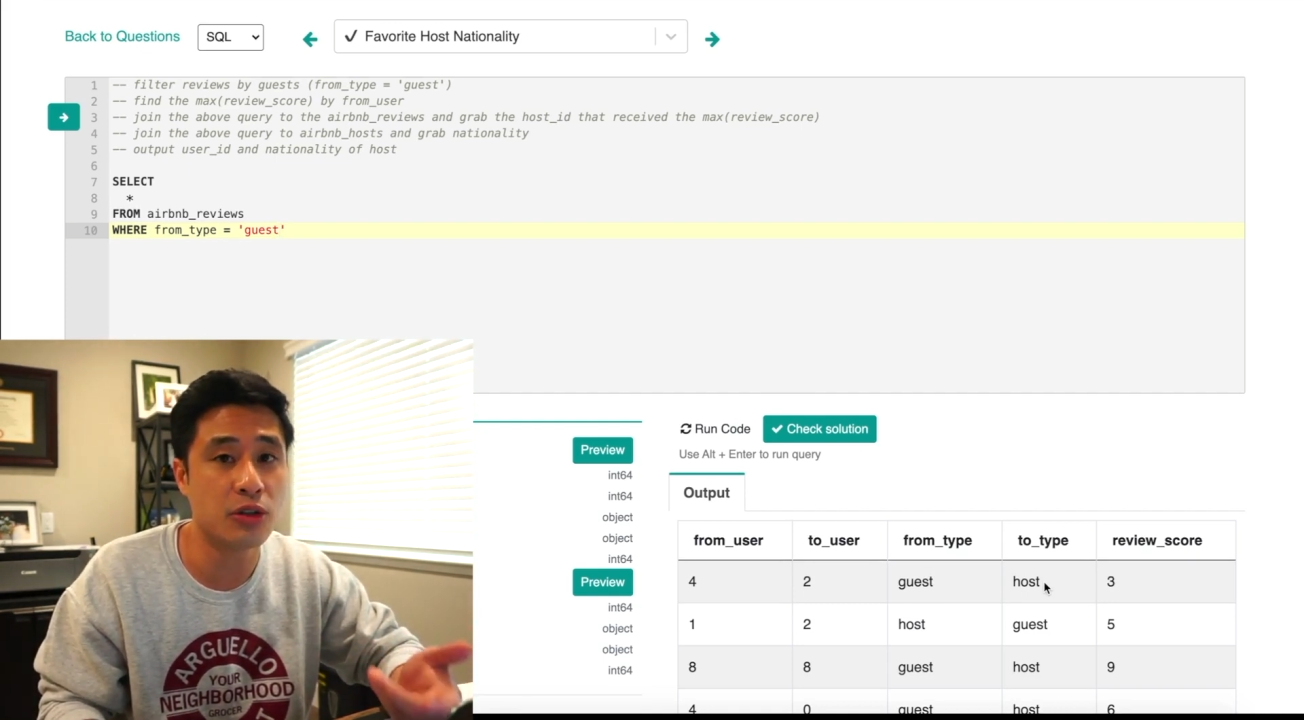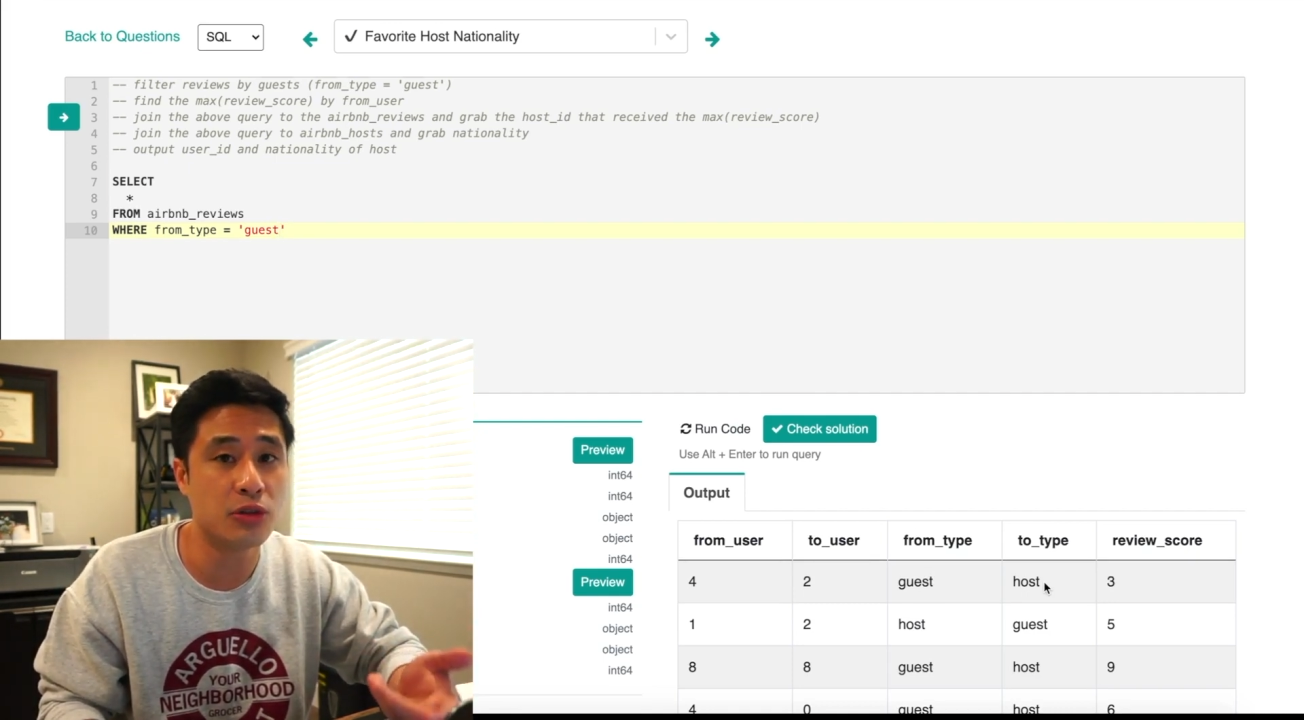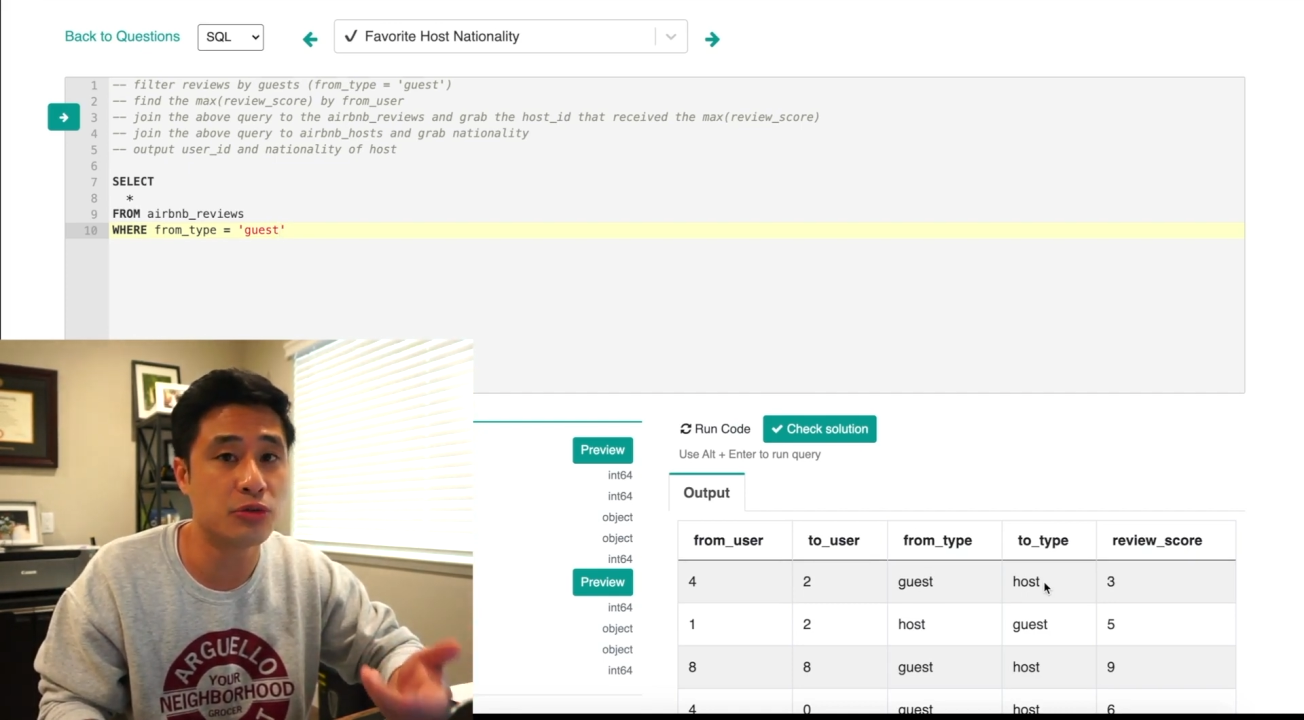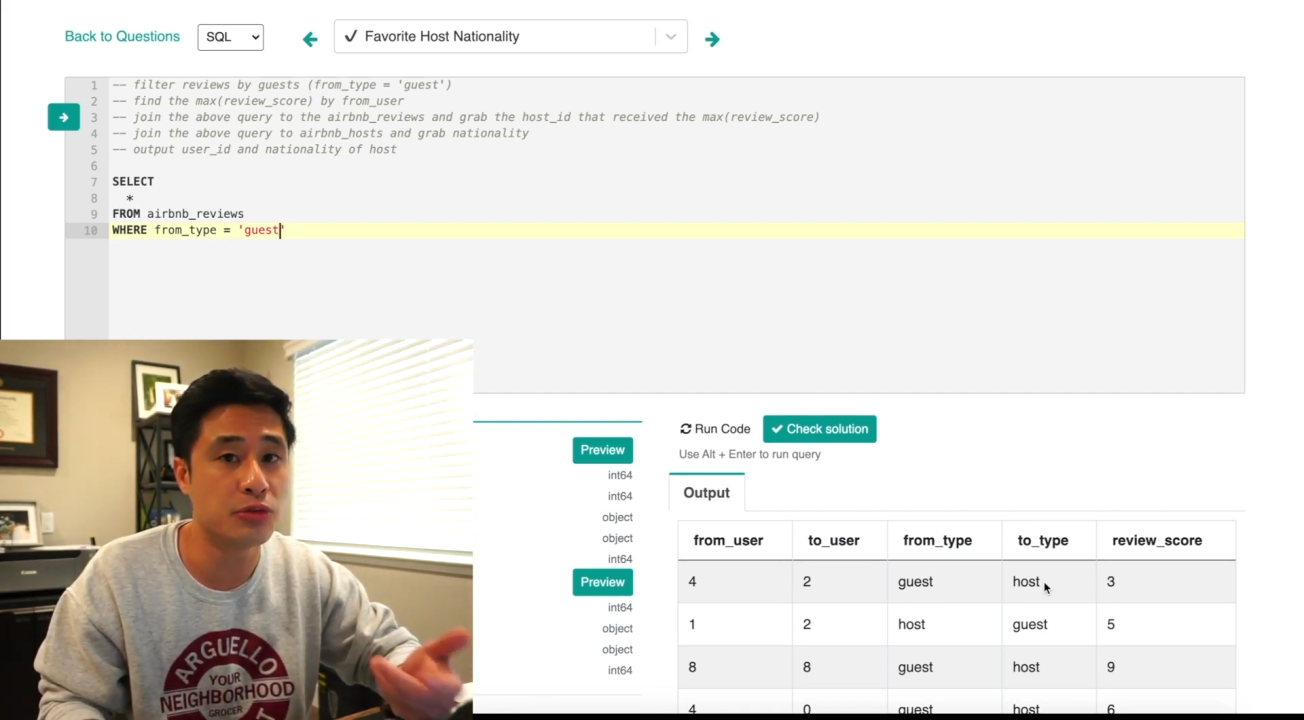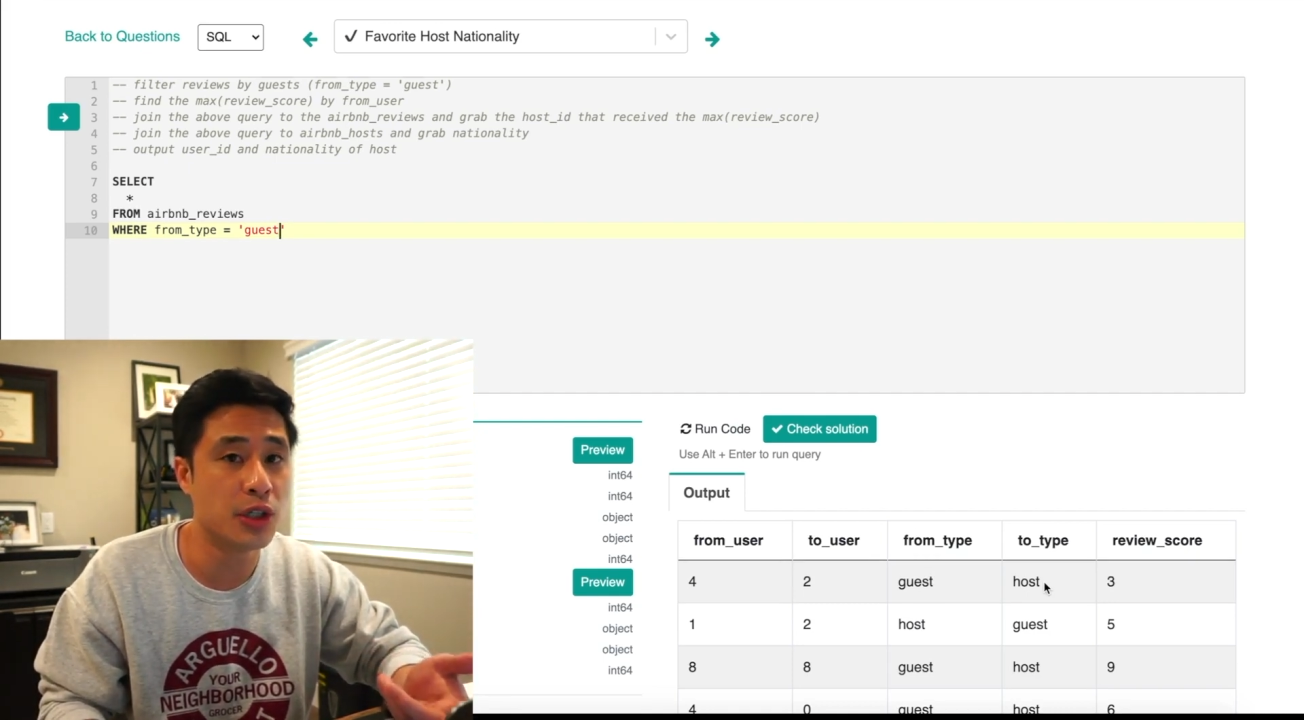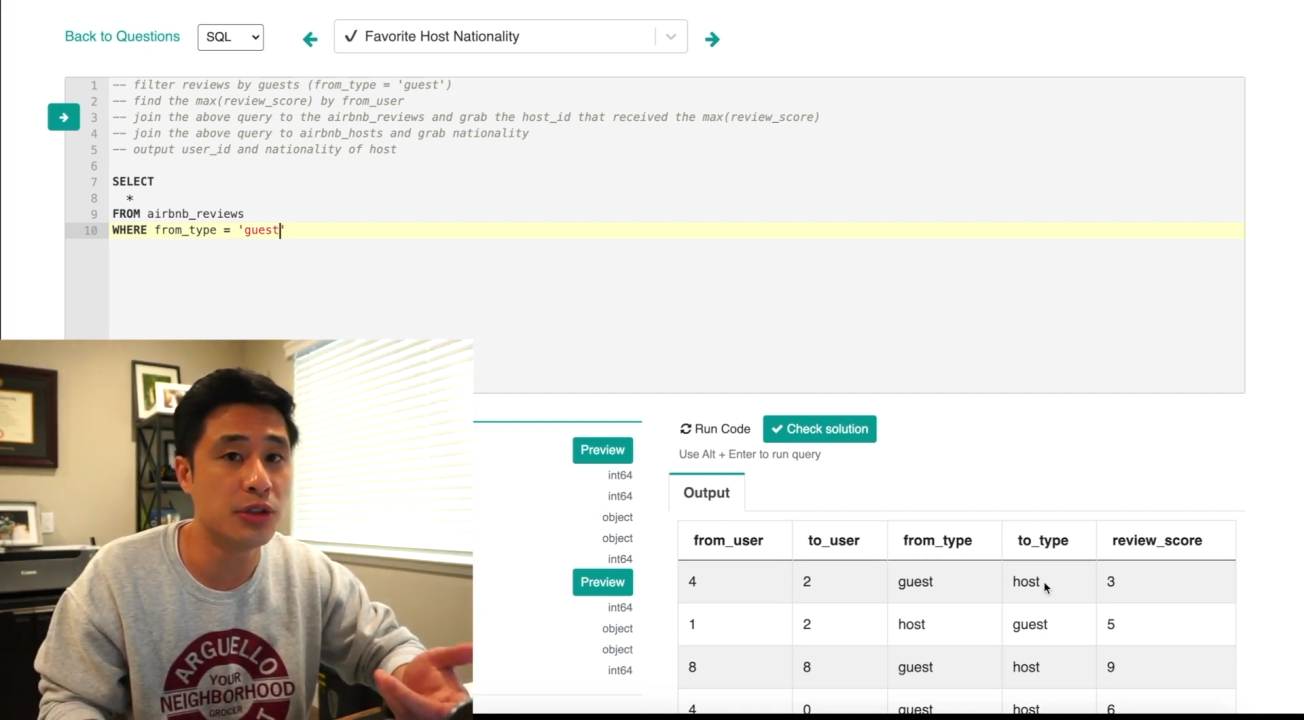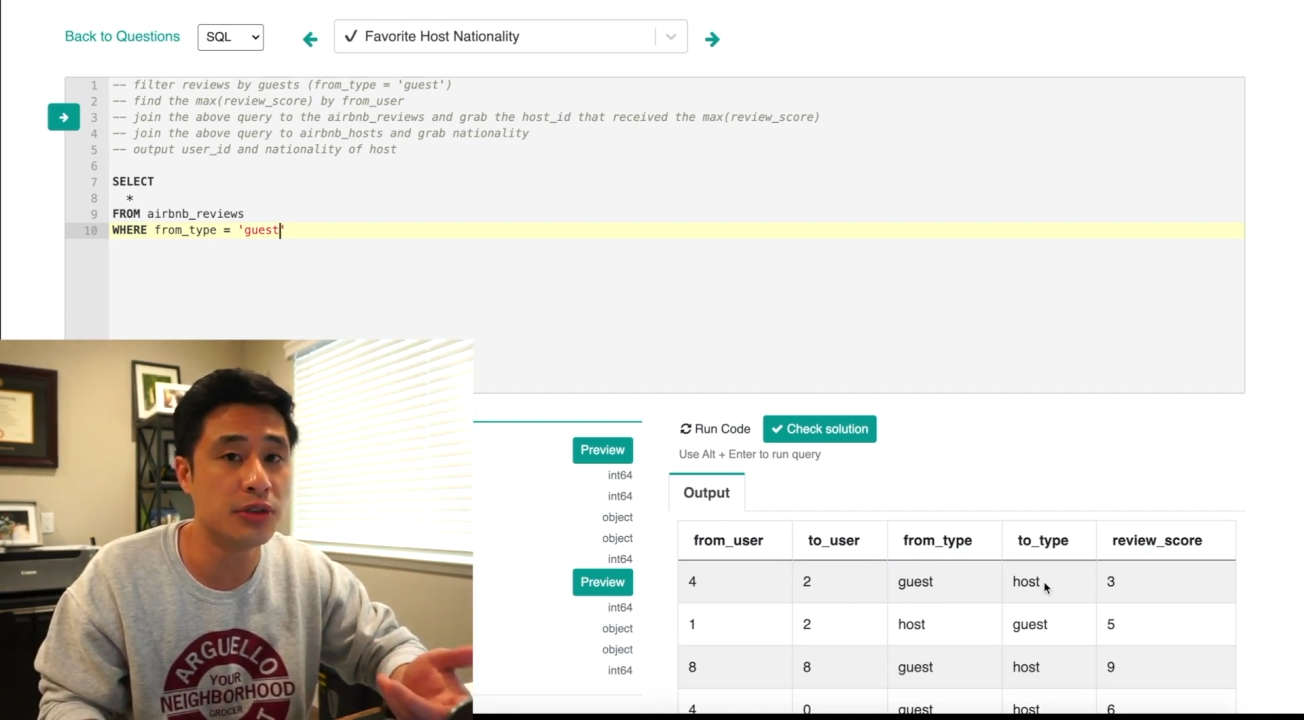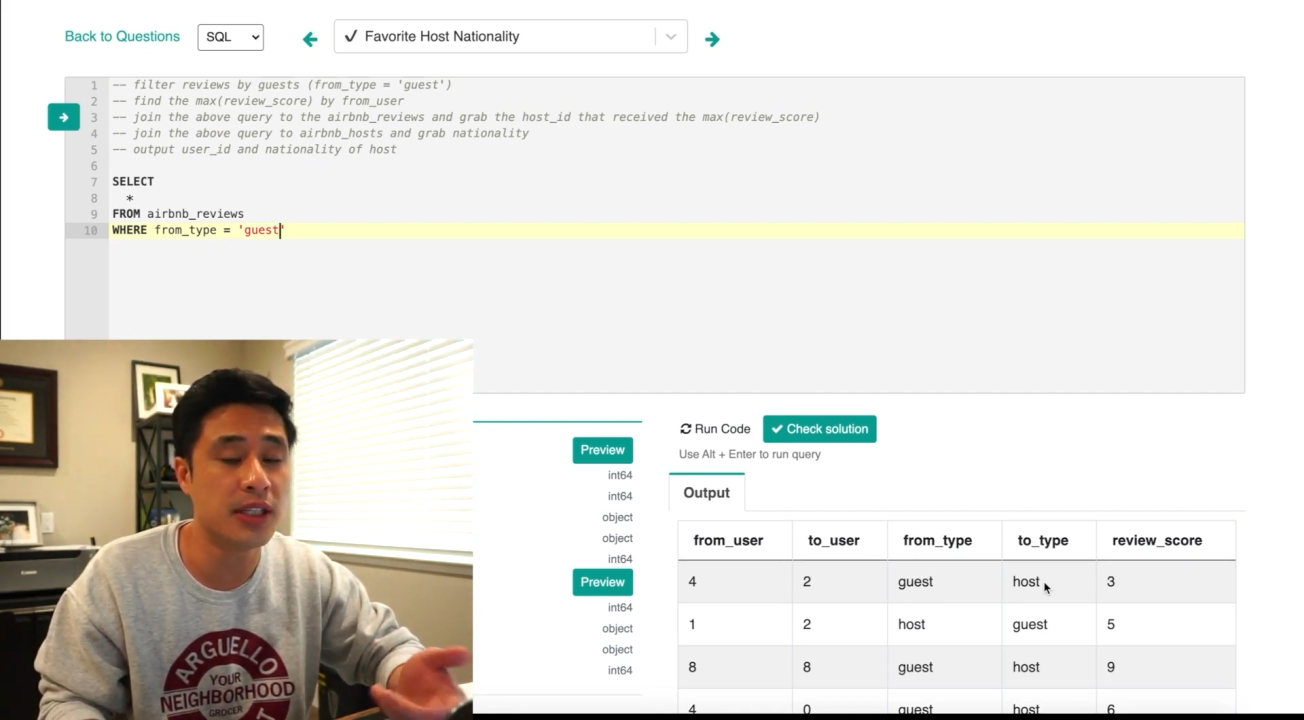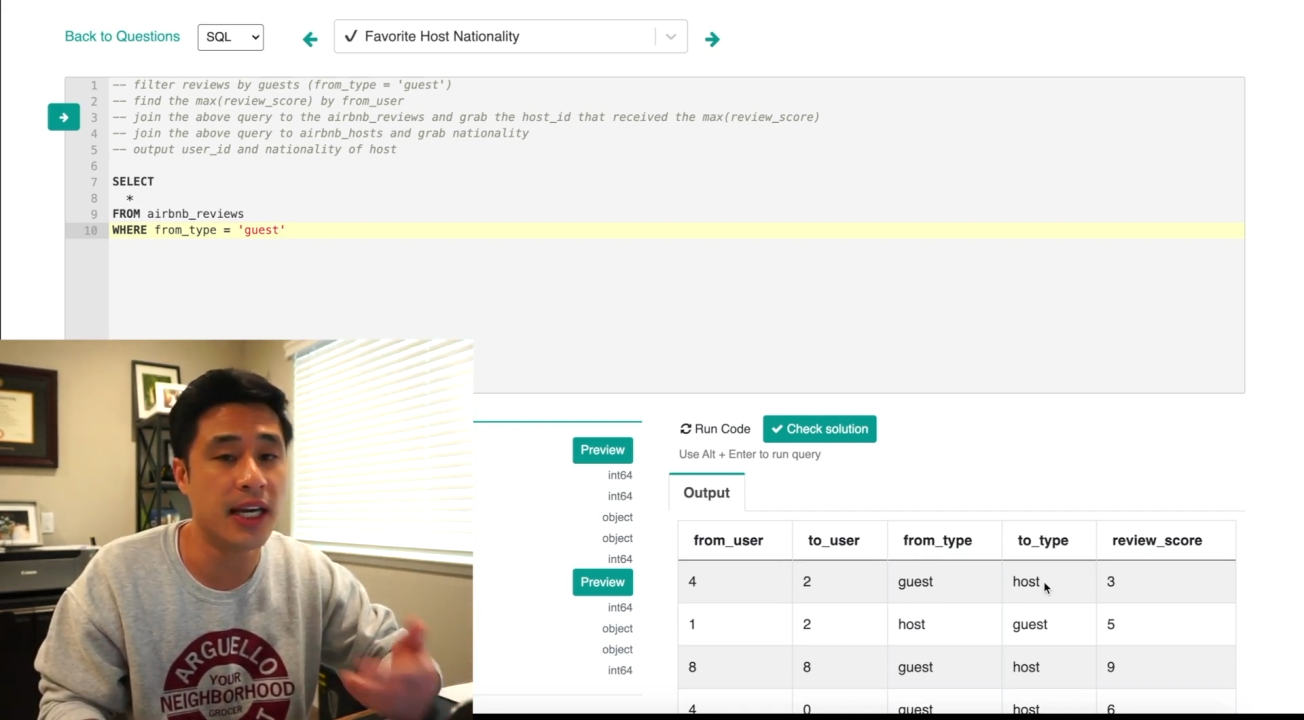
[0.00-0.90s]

those rows